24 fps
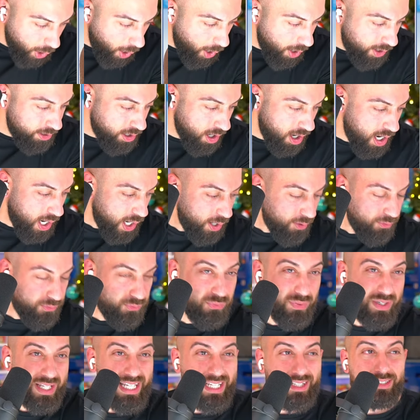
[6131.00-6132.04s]
Starting off
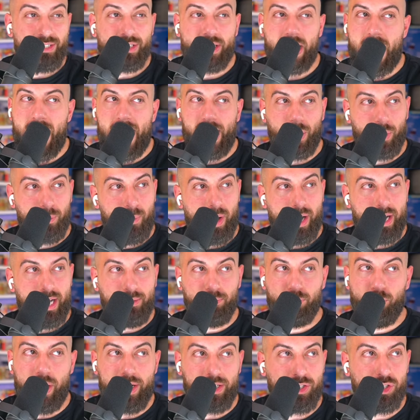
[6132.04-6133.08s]
Tyler might
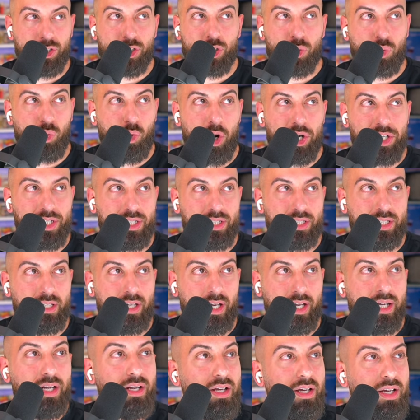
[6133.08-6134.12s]
might just crush it
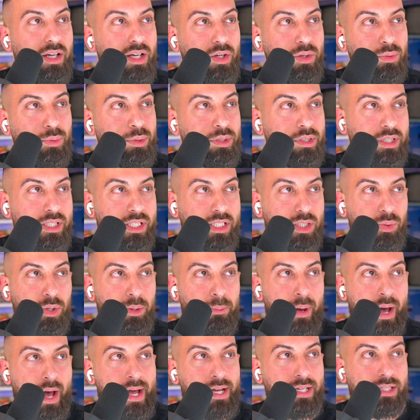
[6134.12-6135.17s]
tonight with these three
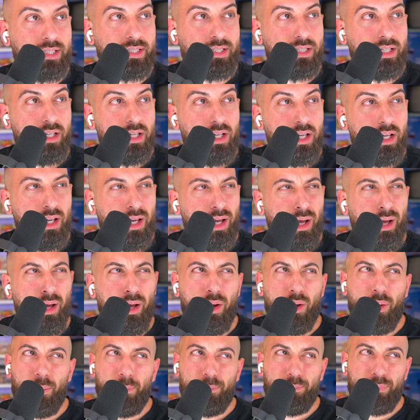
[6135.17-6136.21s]
packs.
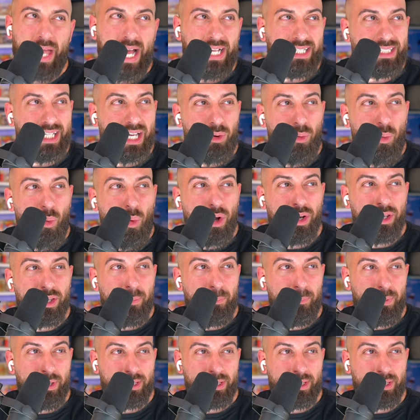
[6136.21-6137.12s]
That's like one of the.